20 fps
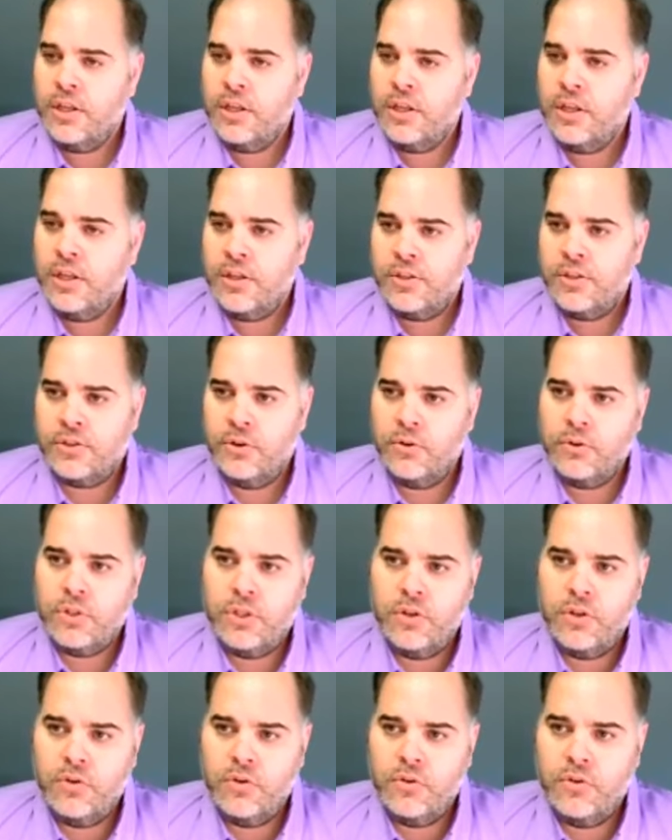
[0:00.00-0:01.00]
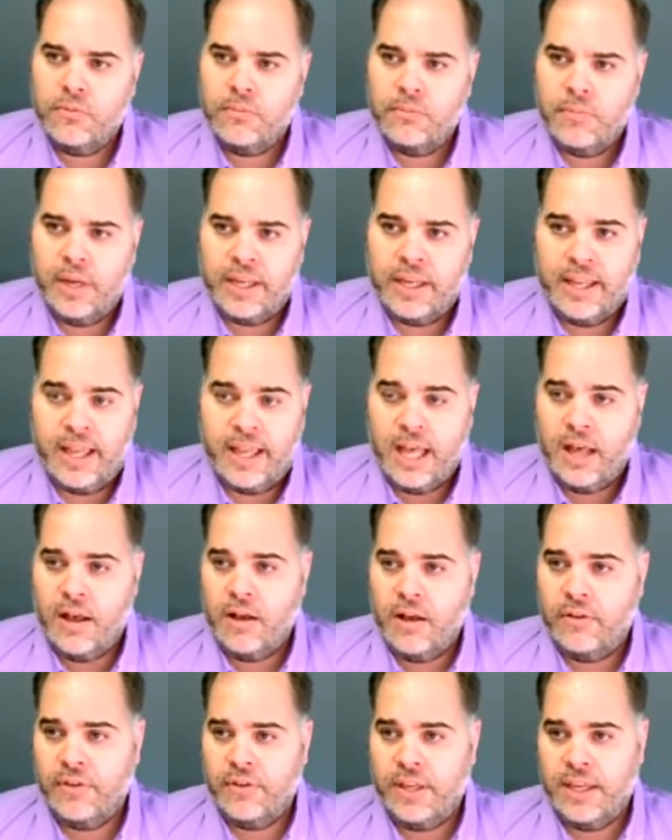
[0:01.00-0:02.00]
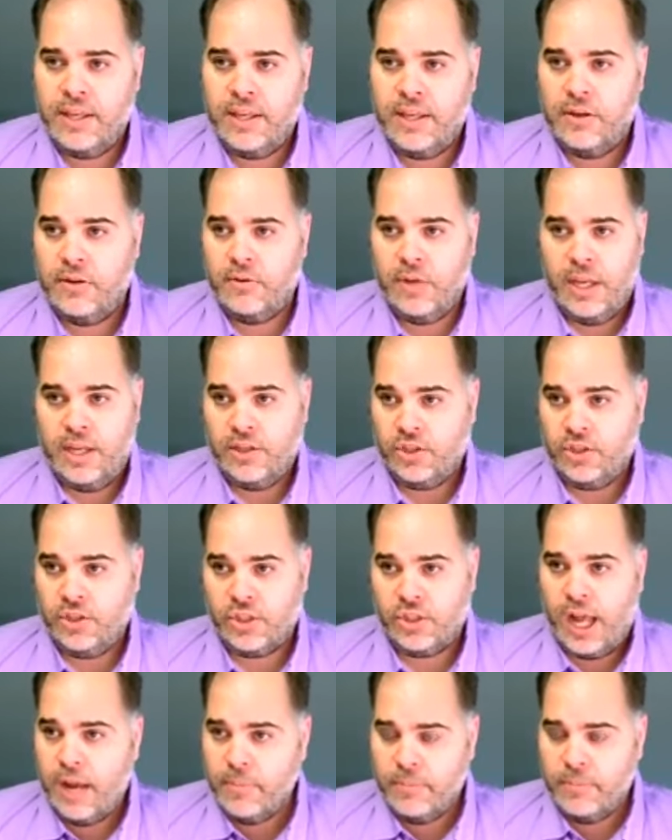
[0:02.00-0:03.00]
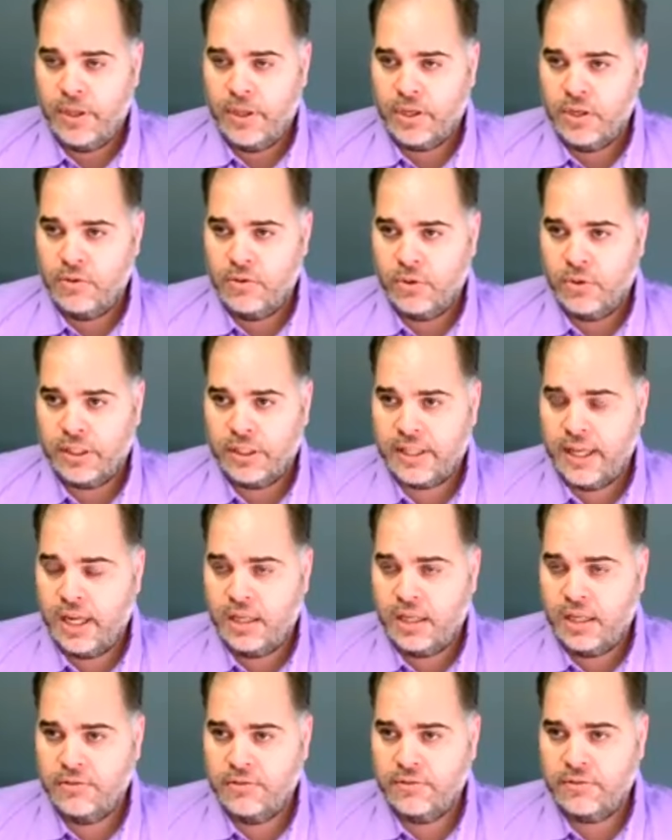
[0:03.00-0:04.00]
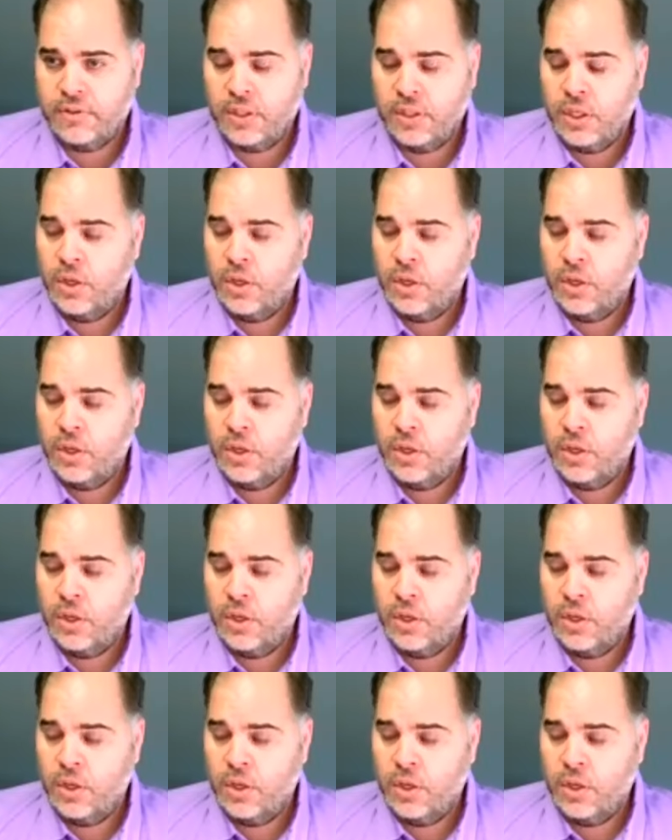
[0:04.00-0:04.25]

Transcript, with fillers: So you might have a shop that you work out of,